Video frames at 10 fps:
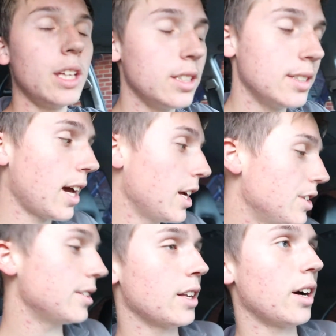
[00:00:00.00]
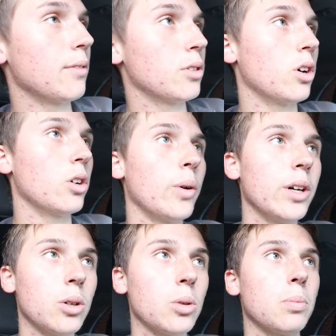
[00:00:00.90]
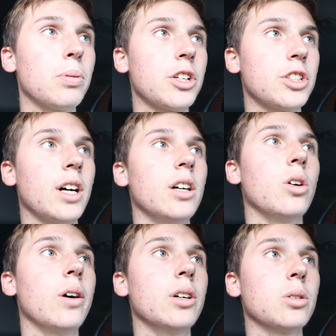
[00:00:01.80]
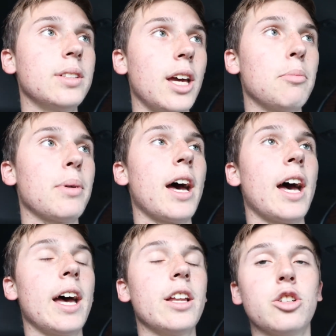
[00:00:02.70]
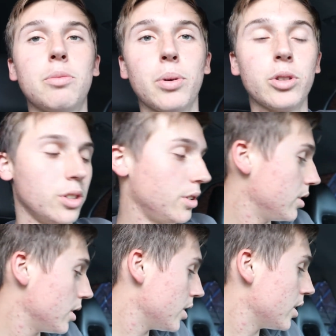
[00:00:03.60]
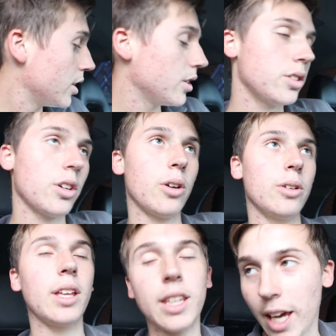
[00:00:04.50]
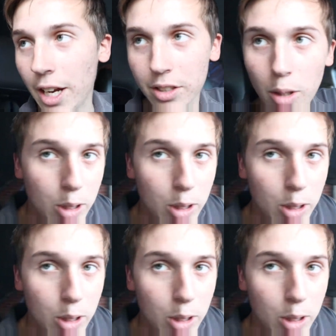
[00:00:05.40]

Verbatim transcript: these gauge set I've got oil pressure, oil temp, and boost. So they're the gauges I'll